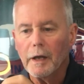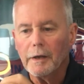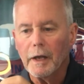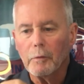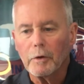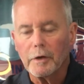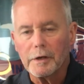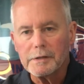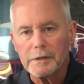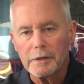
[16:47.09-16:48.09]
and then we're
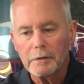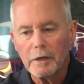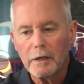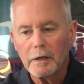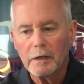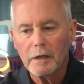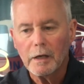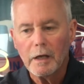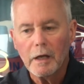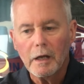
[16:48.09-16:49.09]
going to see
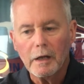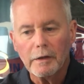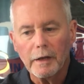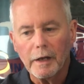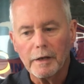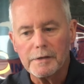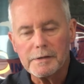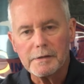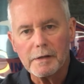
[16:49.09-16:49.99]
that